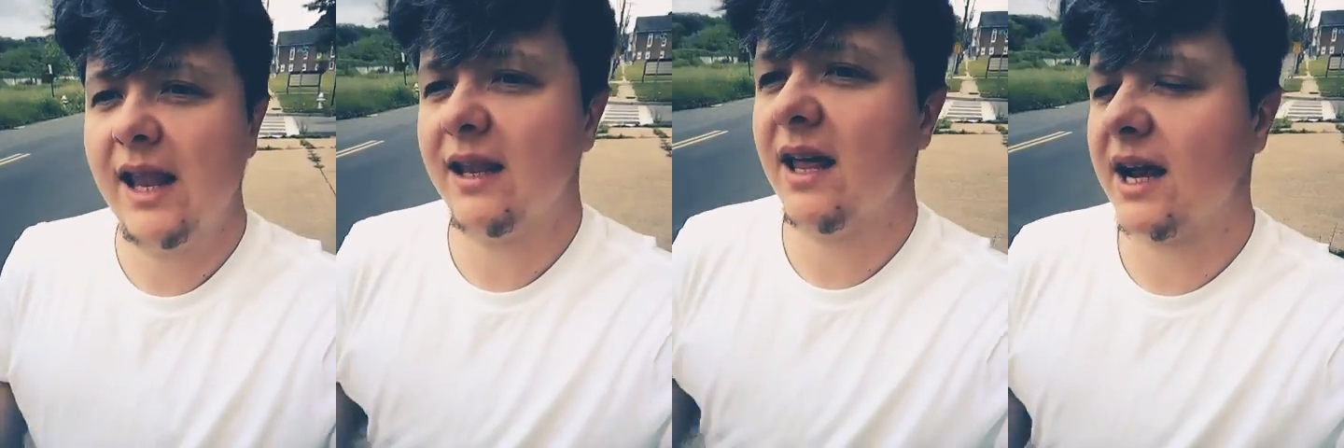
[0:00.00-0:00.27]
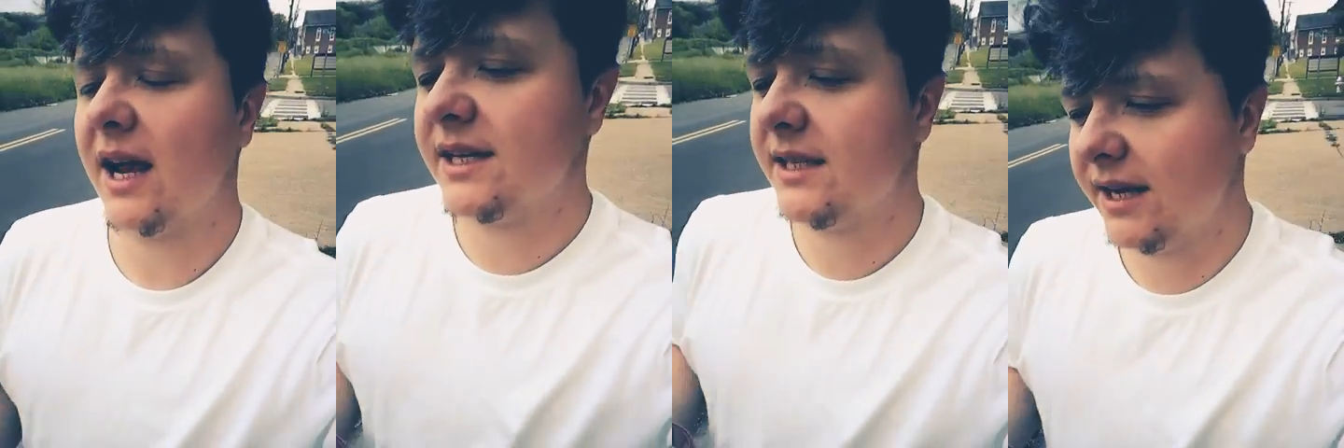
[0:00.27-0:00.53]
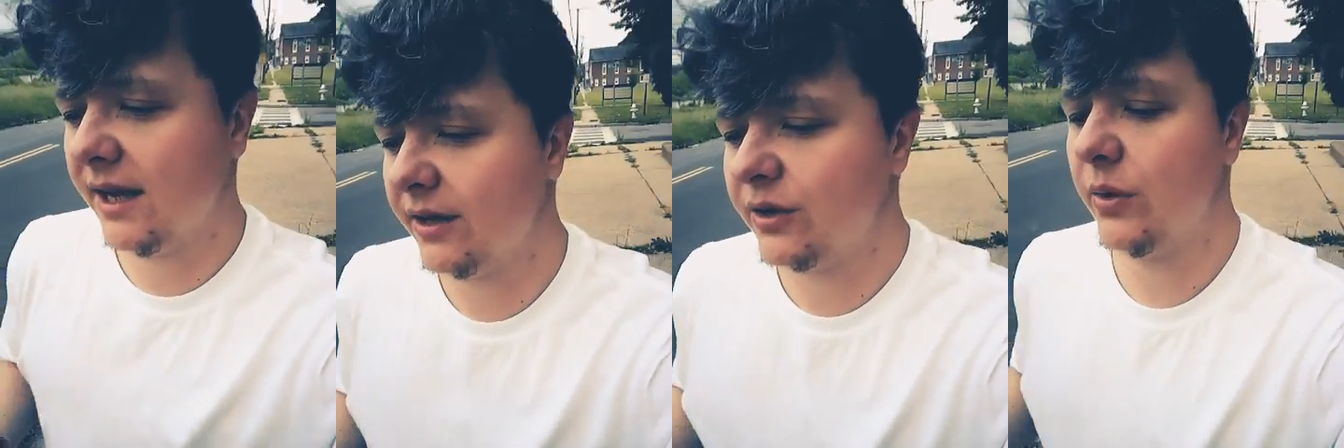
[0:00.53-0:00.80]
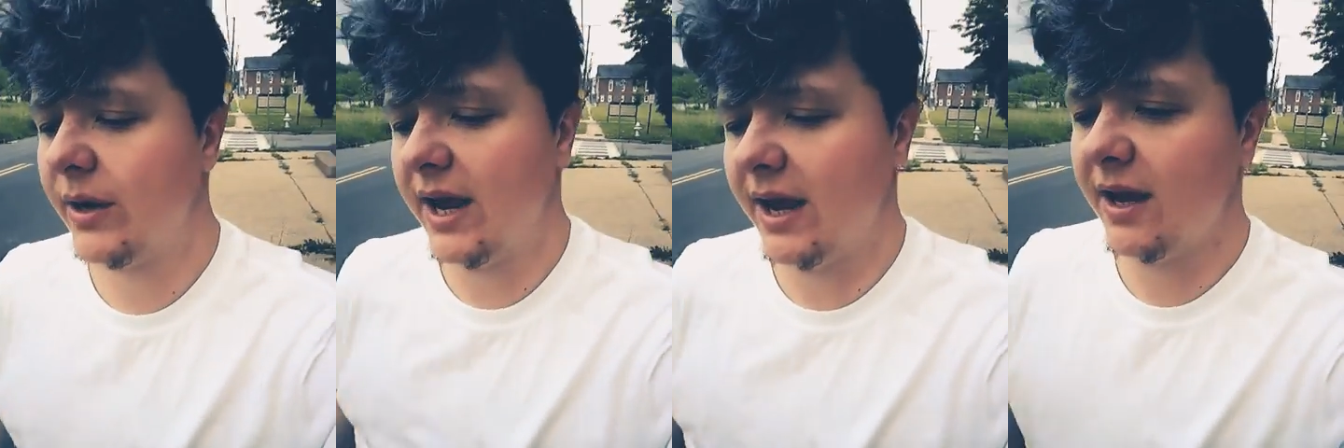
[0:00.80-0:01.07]
Like I said,
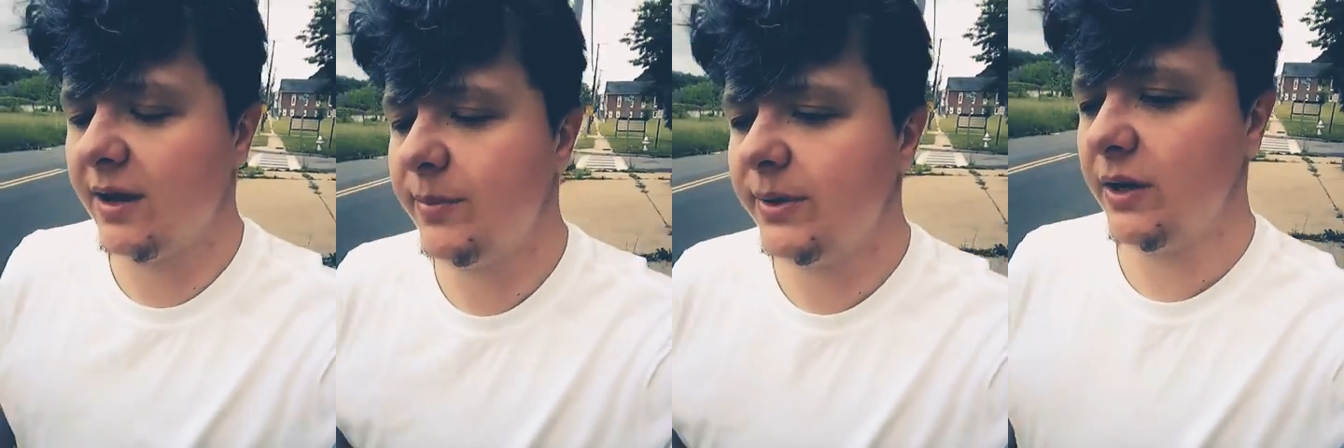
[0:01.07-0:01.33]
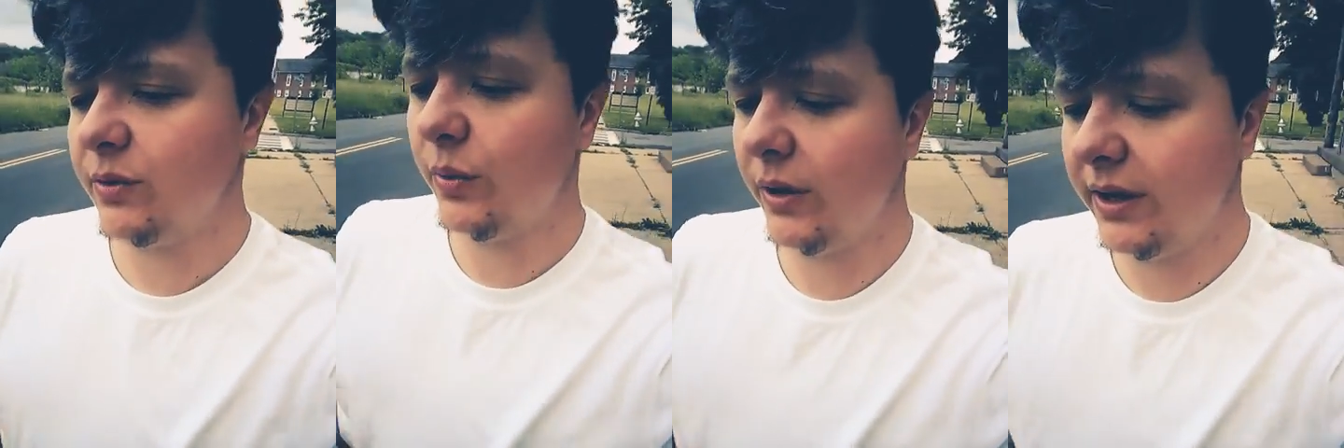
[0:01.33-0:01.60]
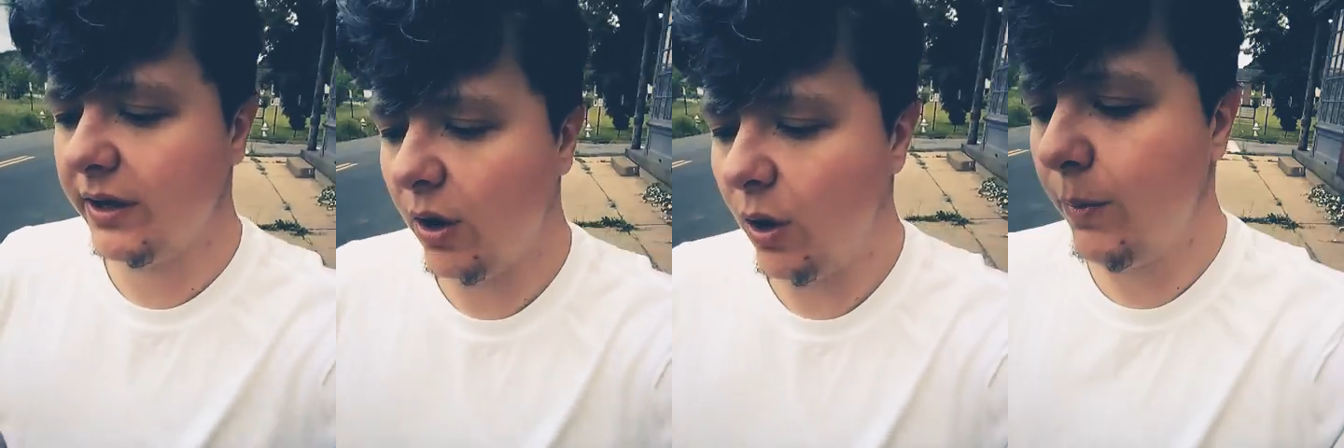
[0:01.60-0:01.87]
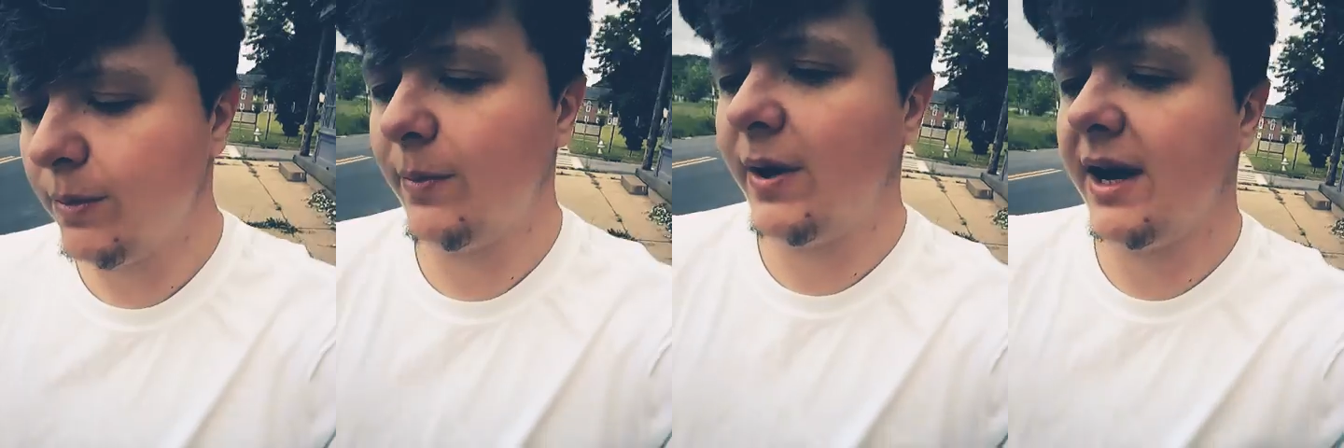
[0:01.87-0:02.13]
you can be really
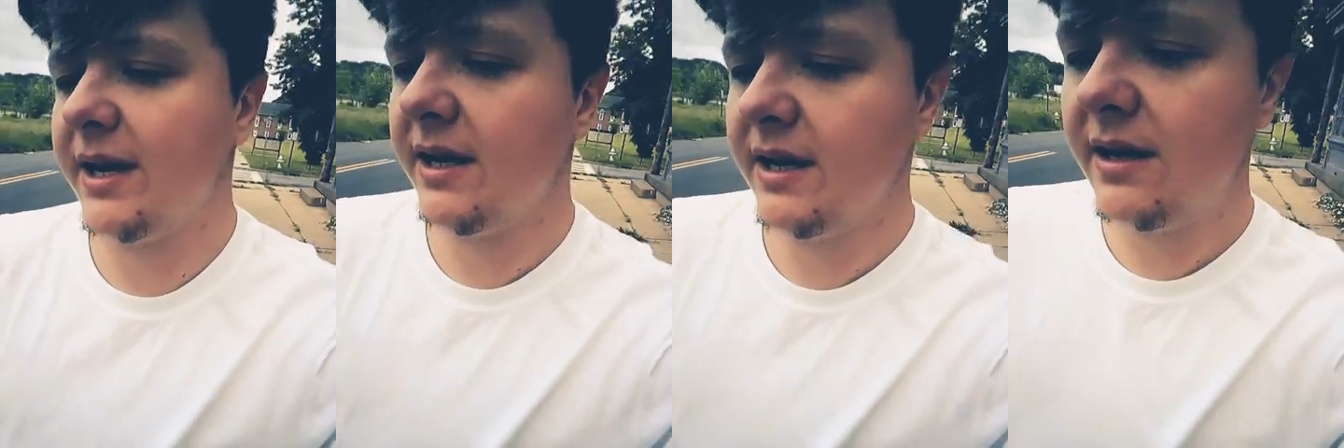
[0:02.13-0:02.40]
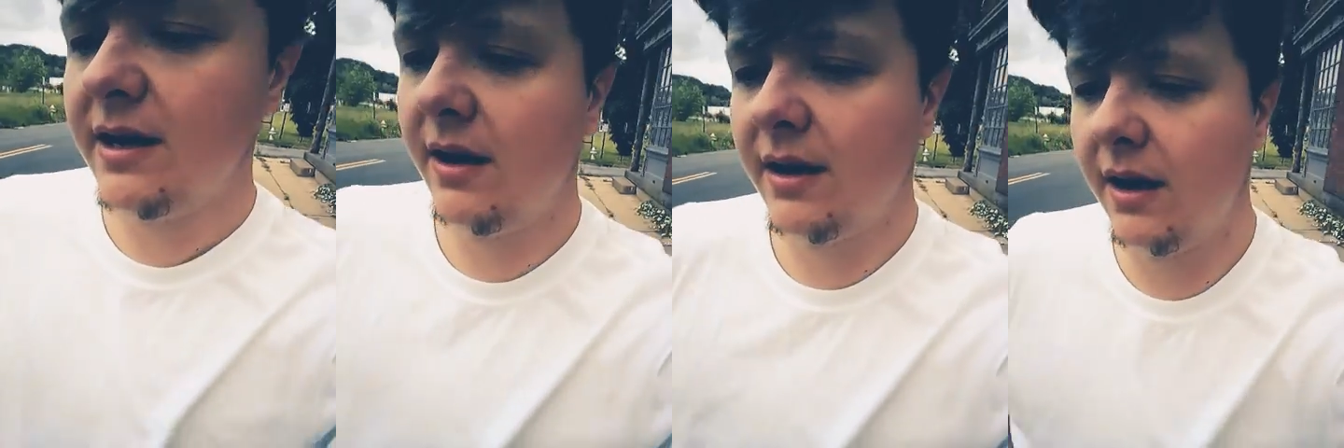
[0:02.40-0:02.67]
open-minded,